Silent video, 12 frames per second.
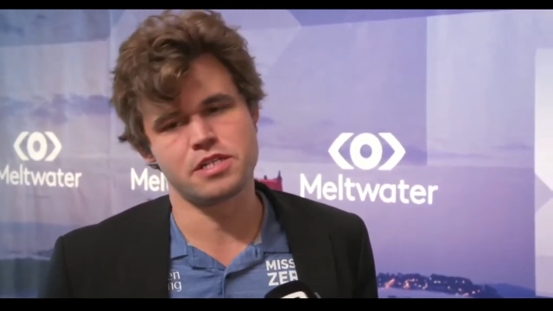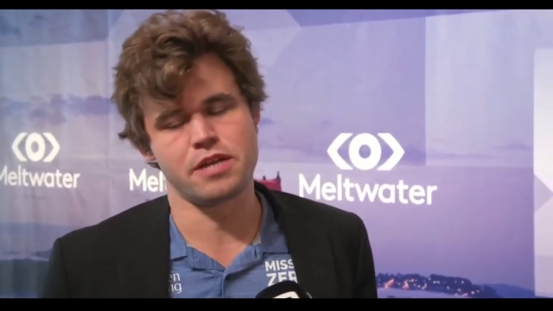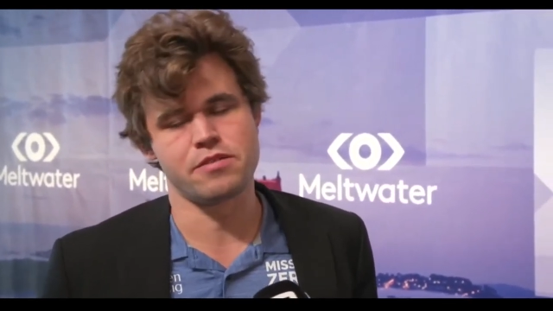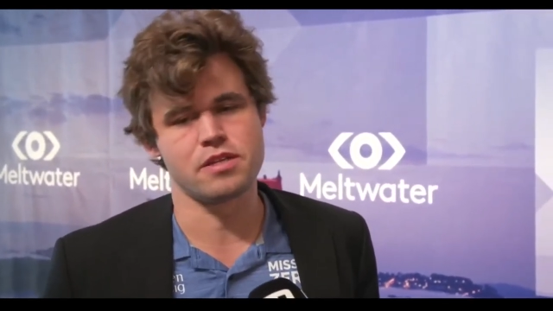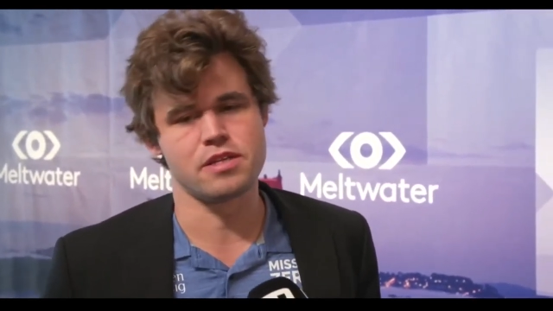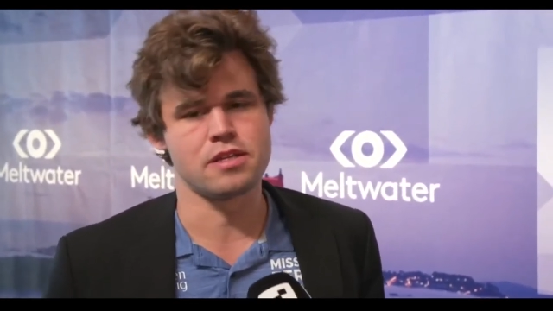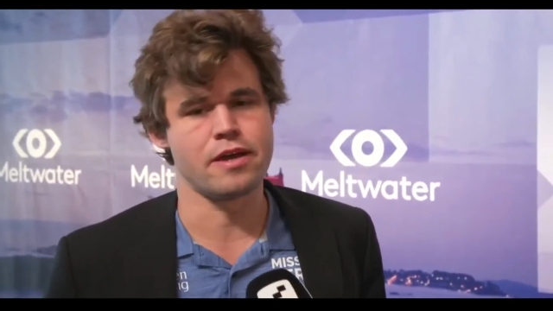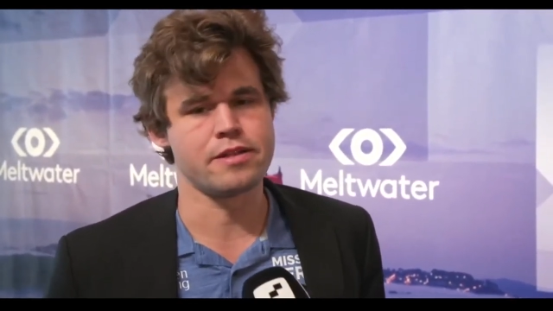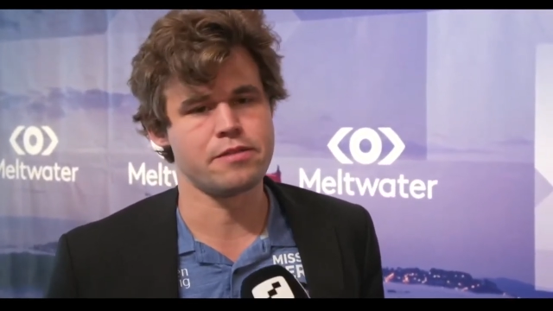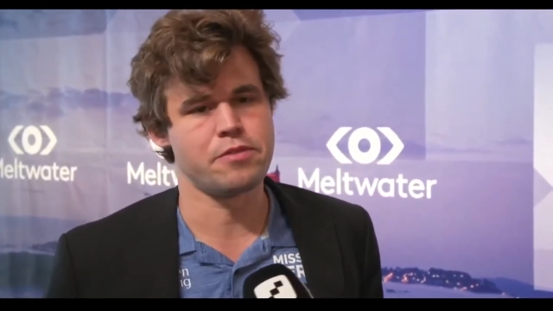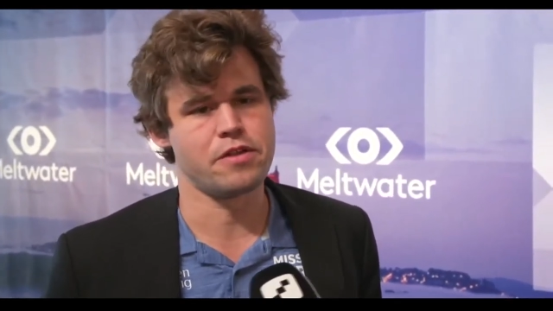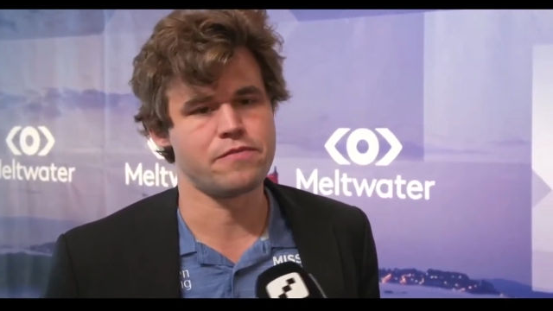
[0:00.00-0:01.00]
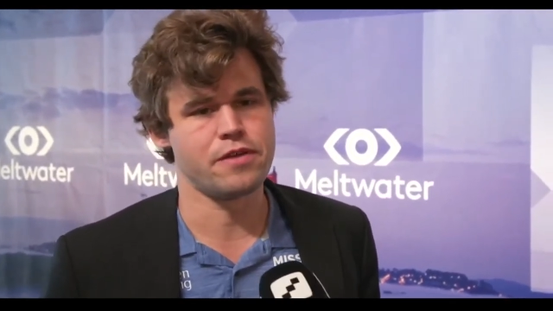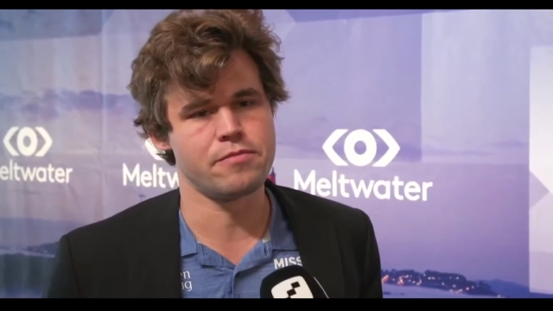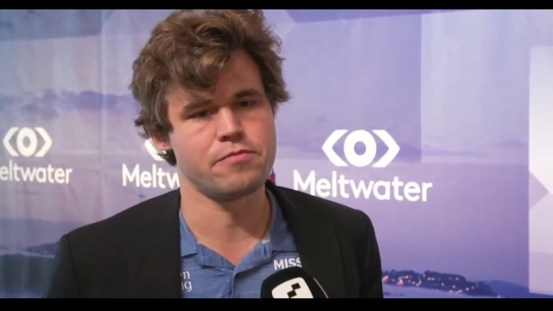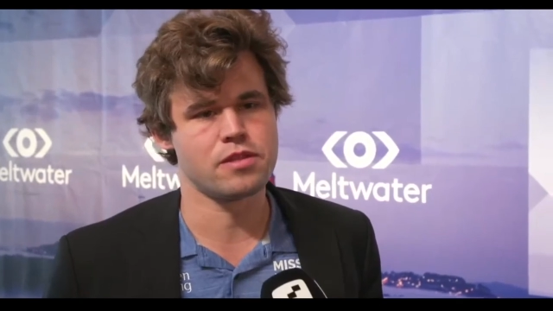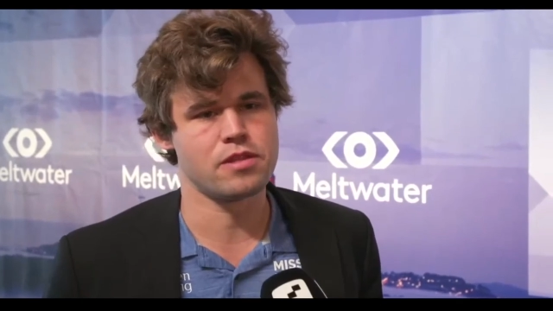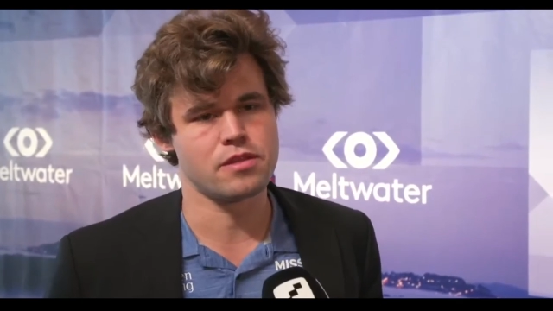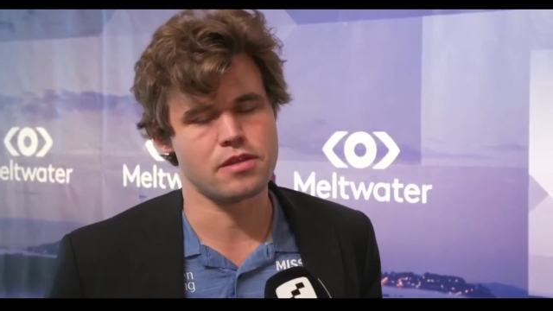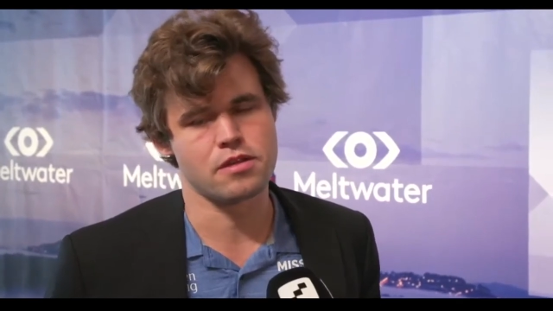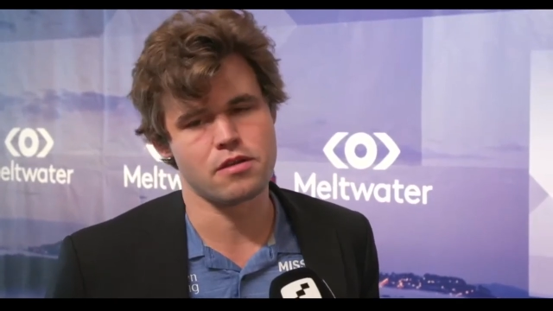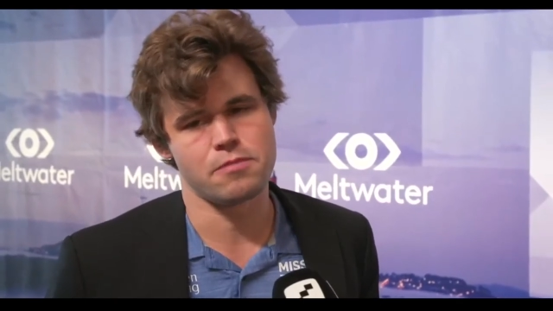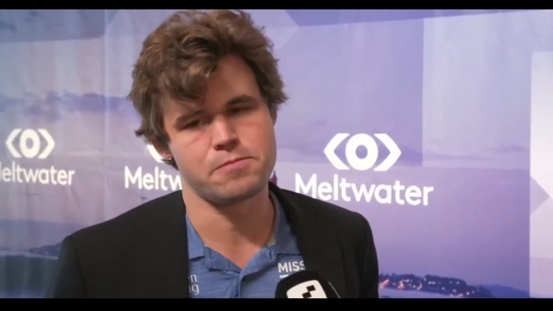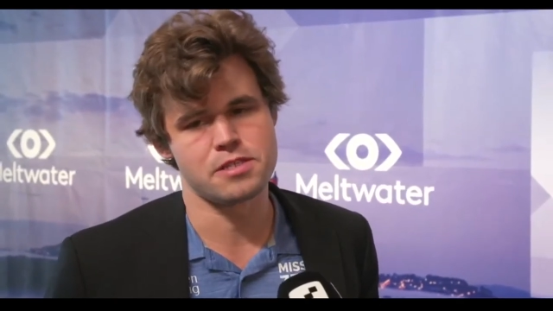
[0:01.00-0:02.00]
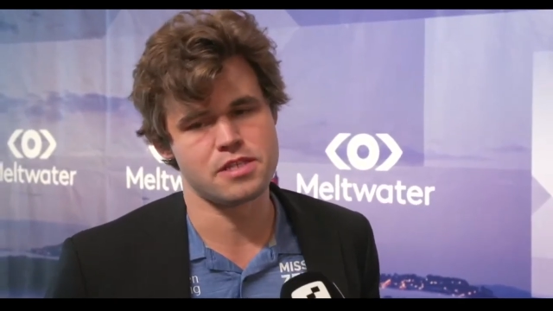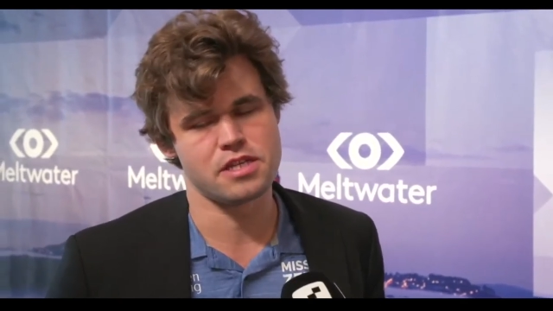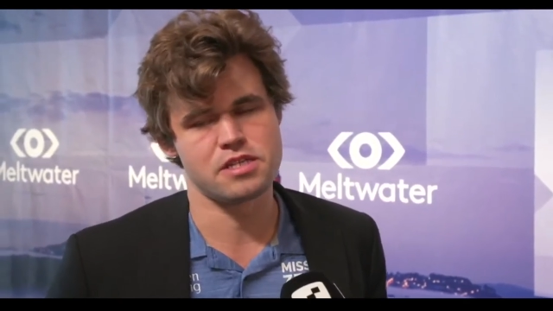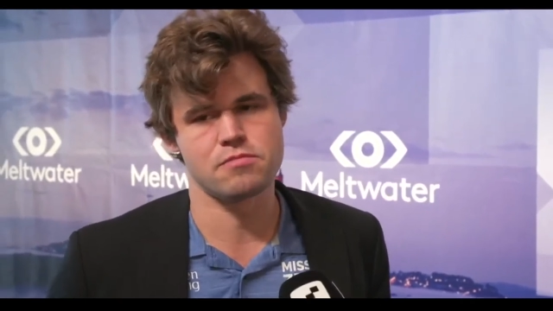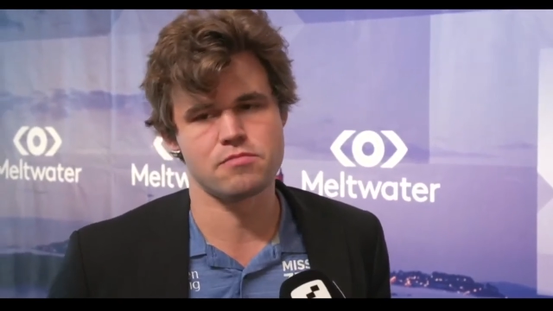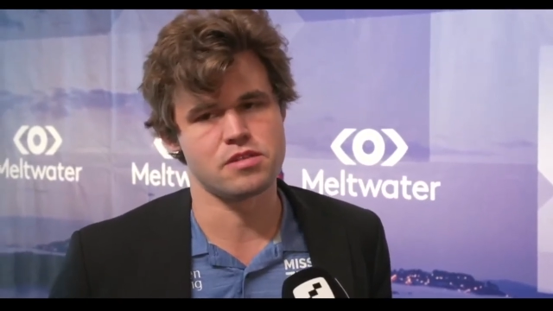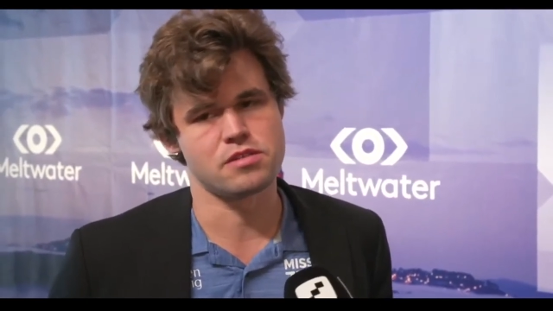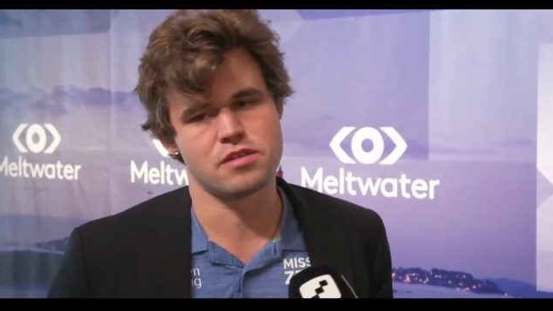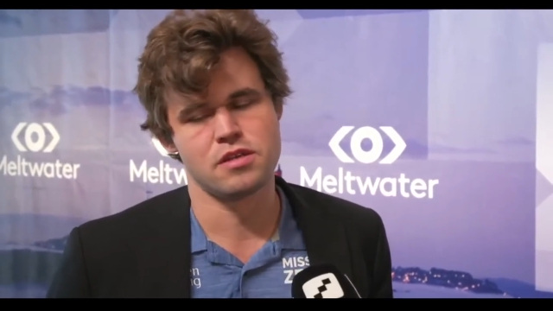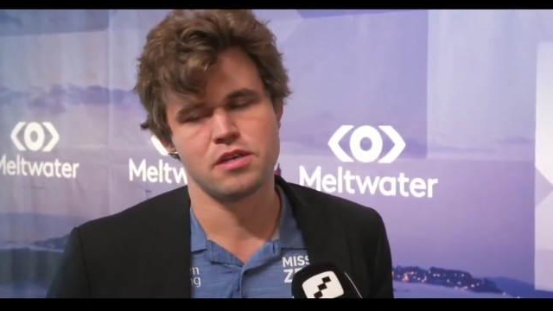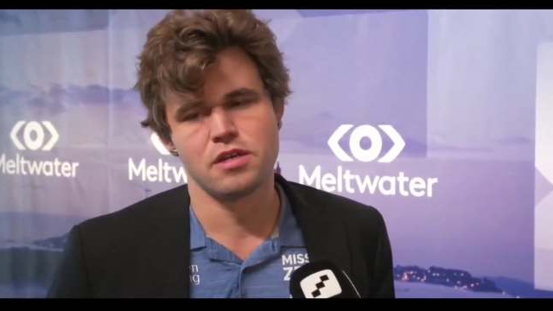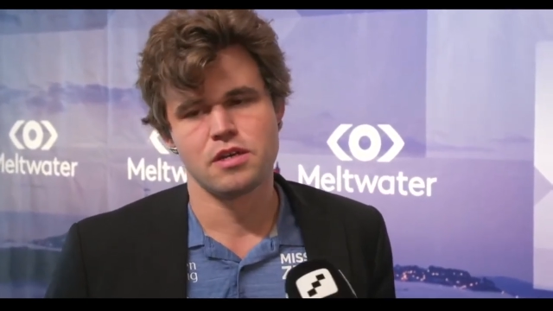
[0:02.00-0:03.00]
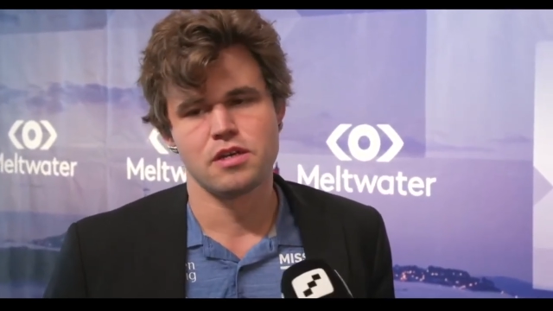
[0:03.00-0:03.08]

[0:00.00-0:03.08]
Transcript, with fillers: generally slightly better for him with uh, compensation, but